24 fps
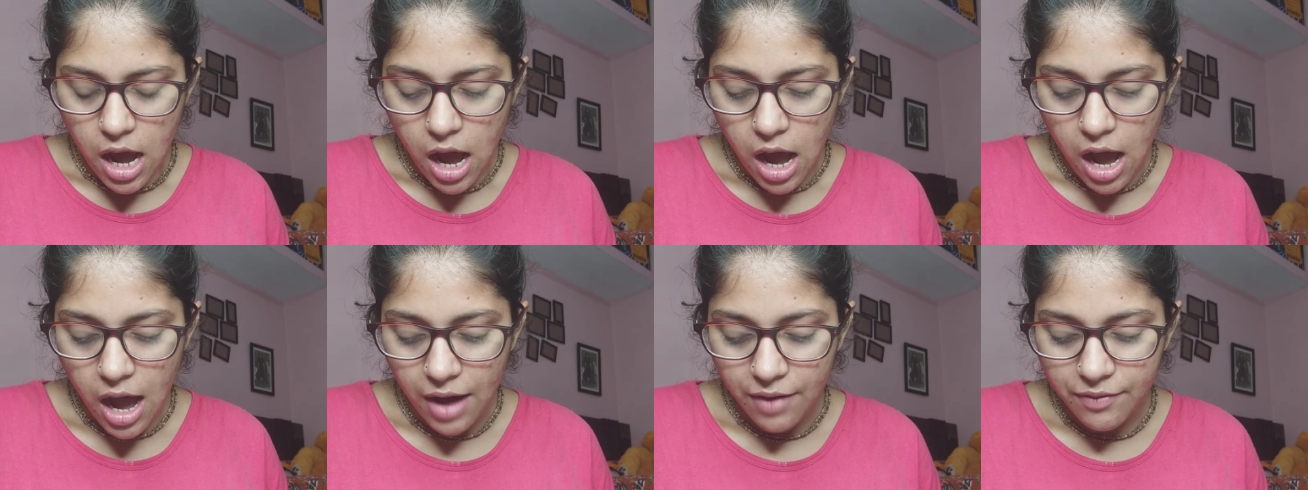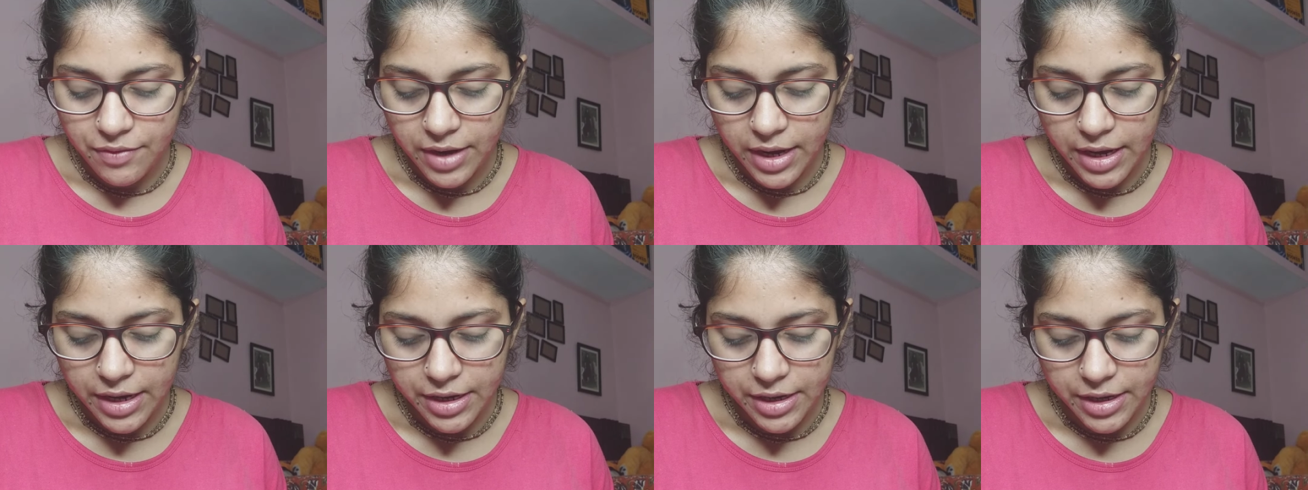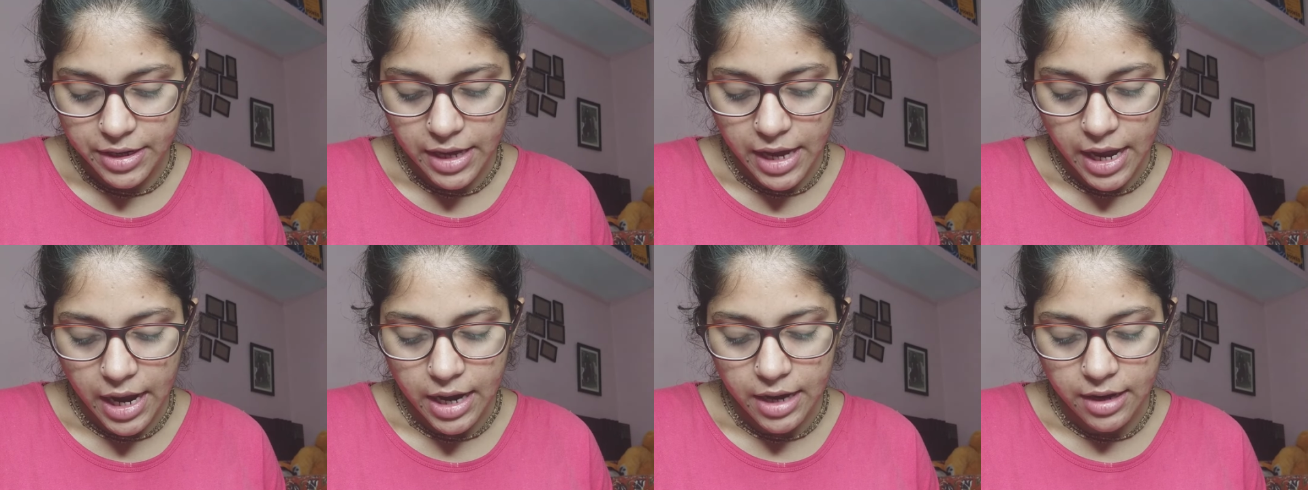Havra,
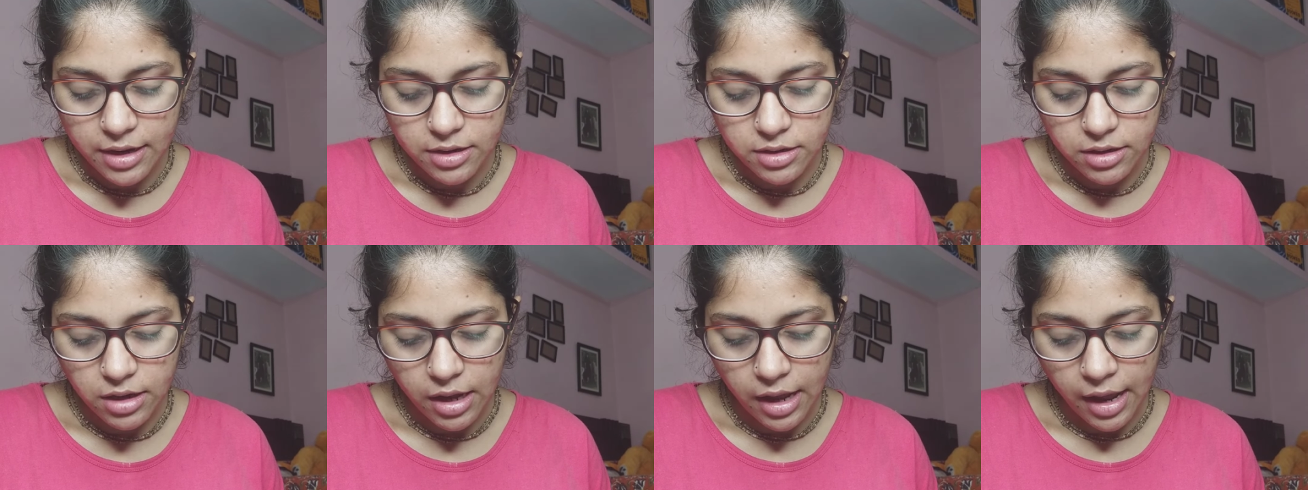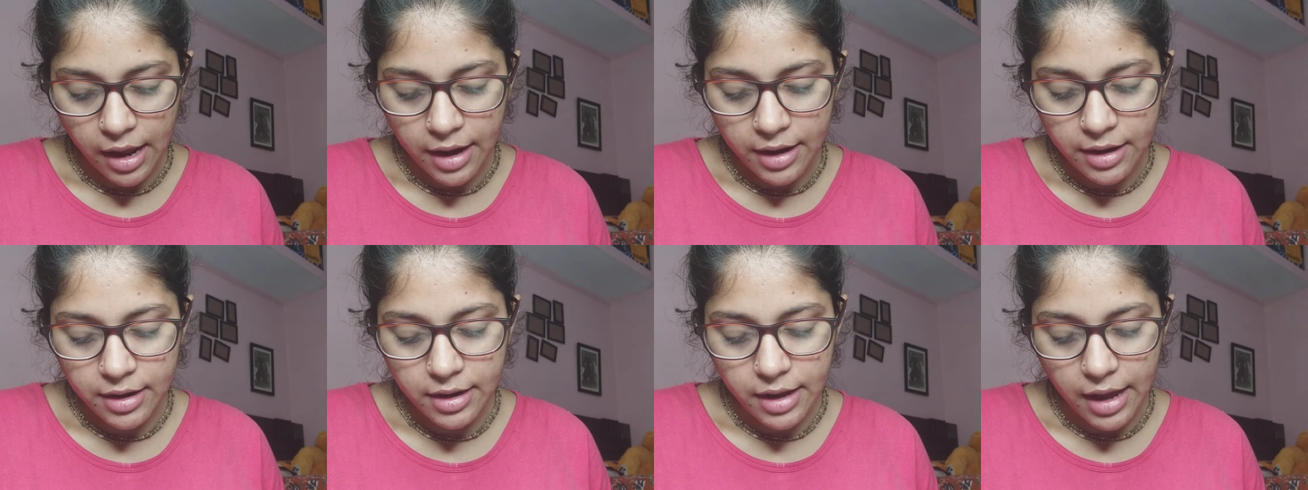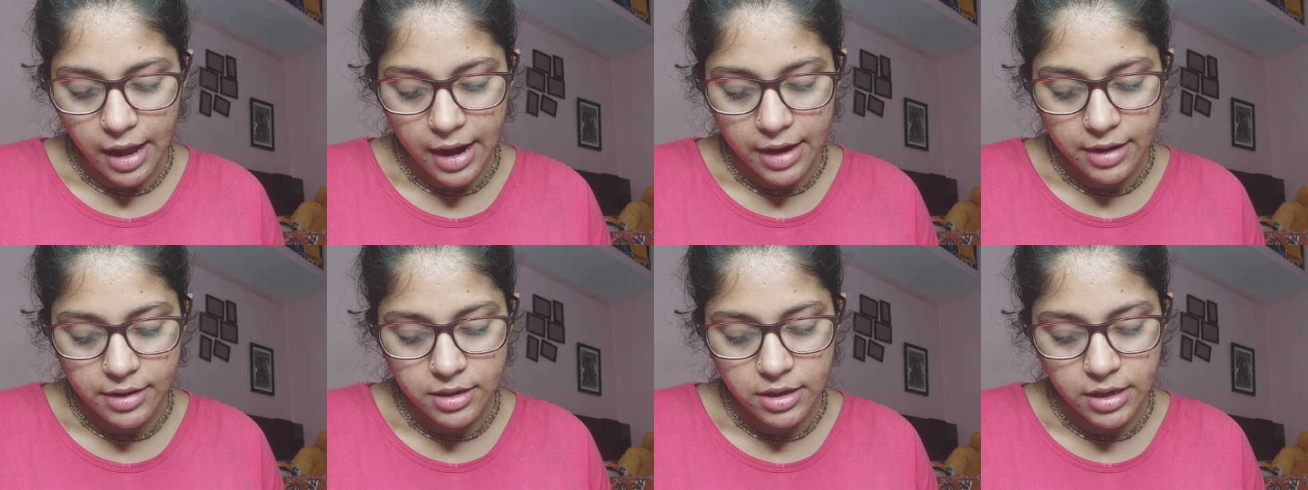India, and
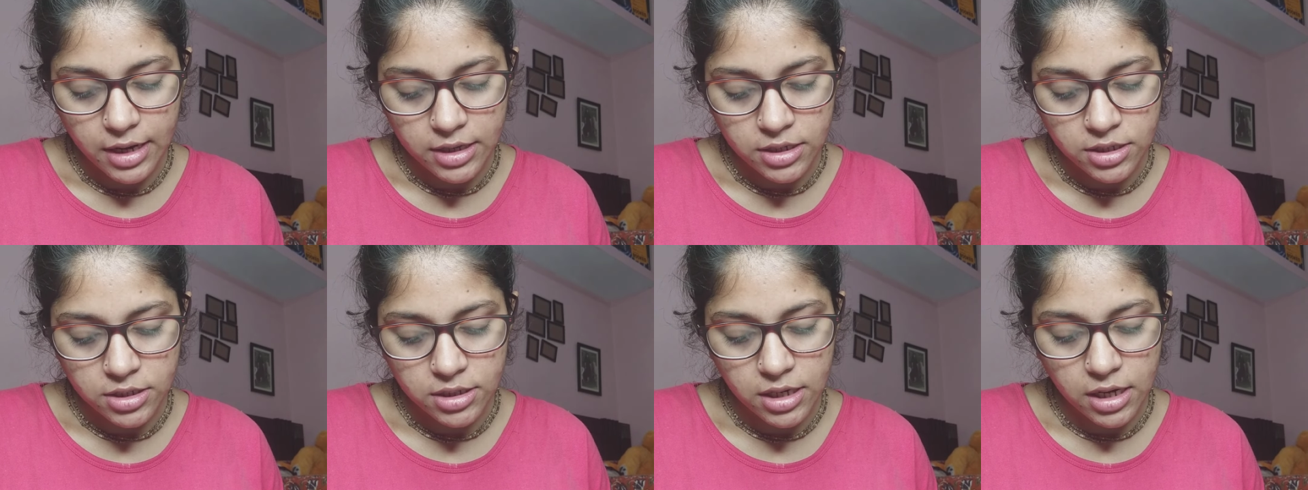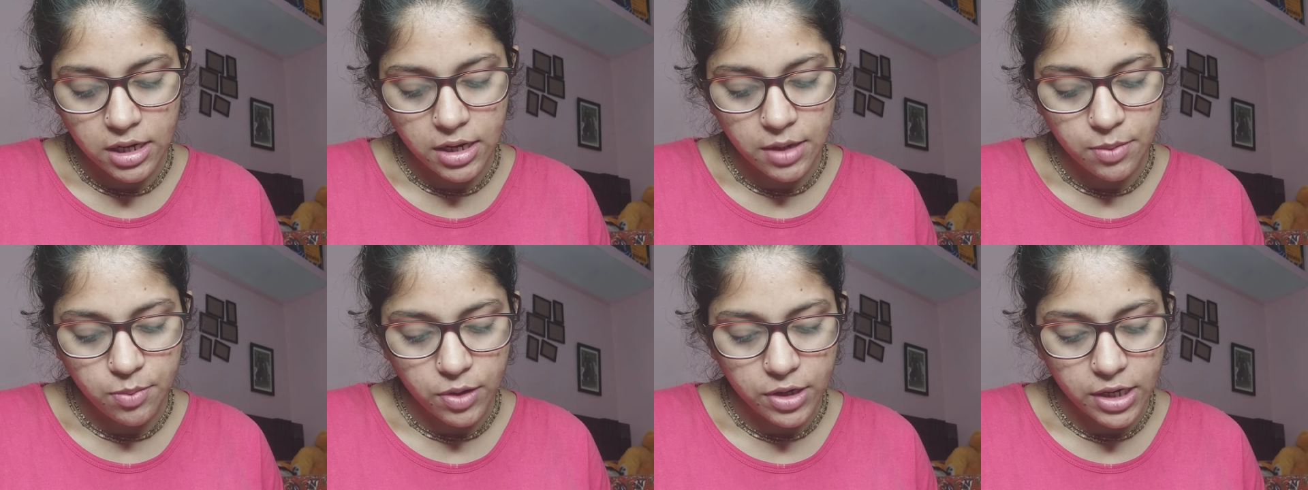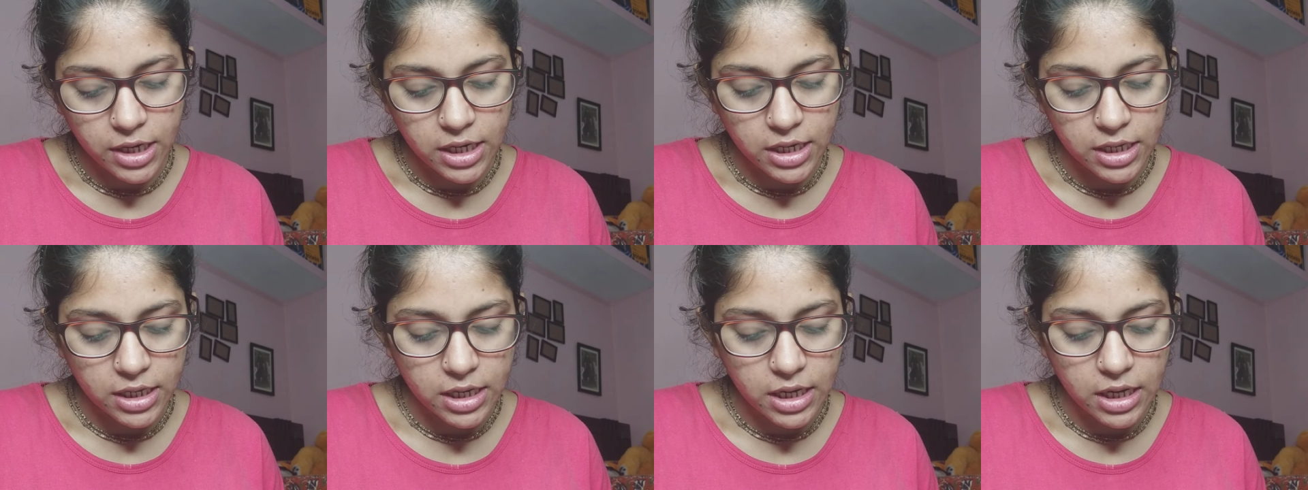at National
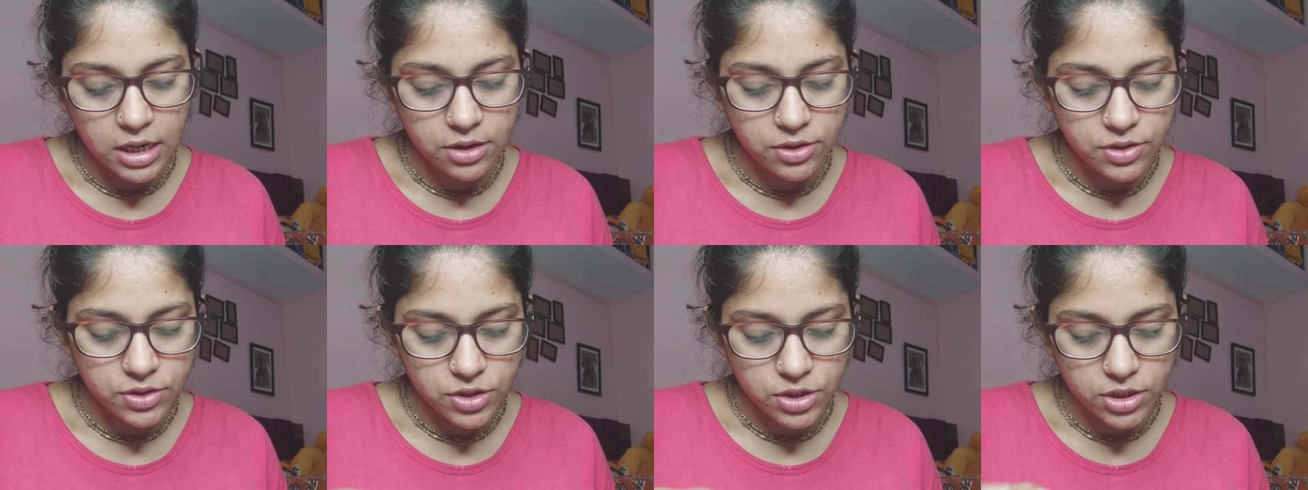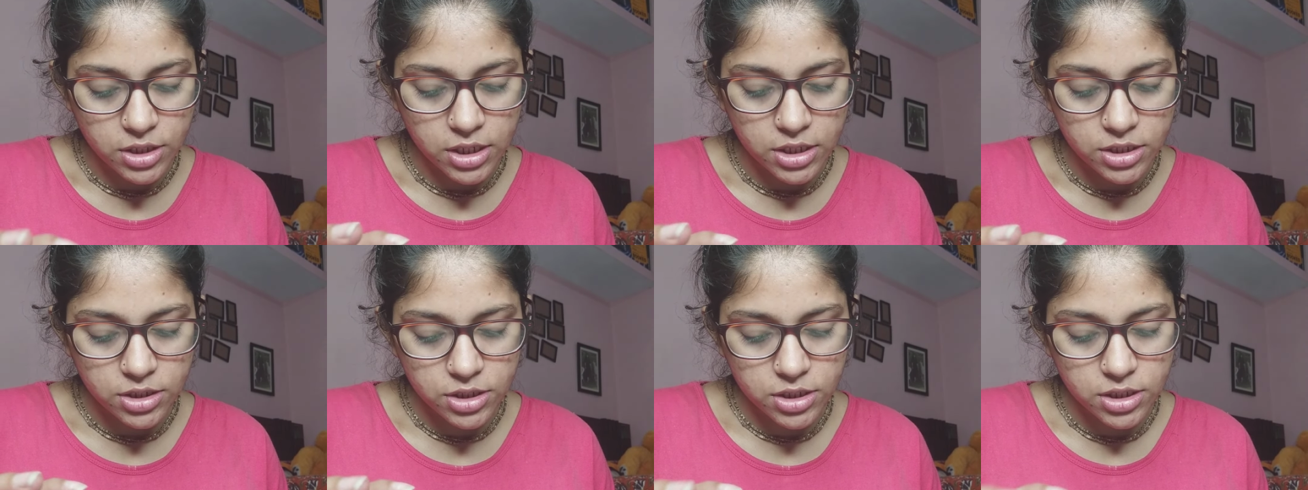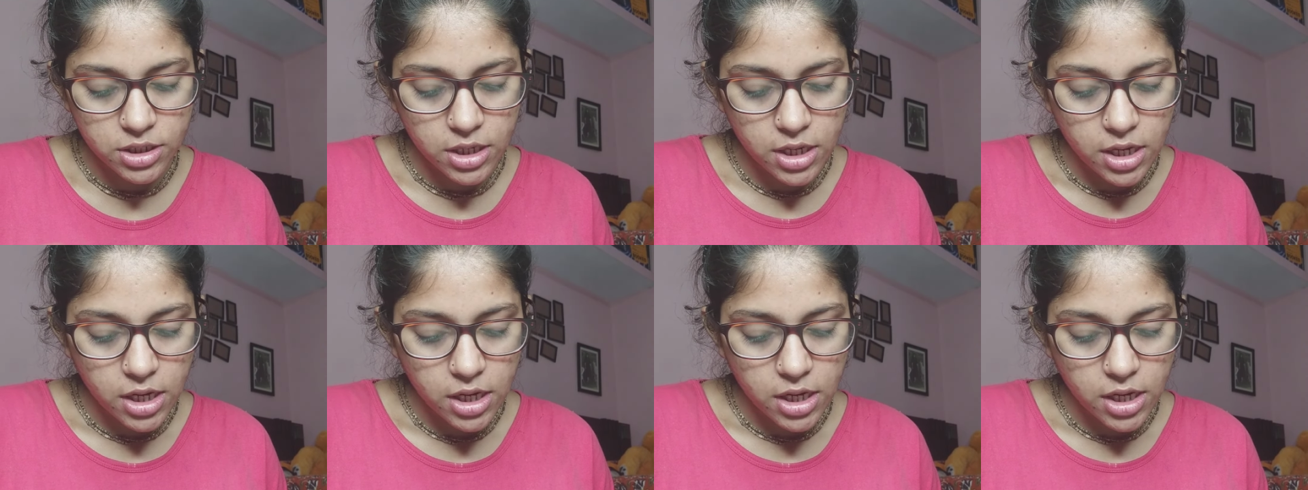Botanical Research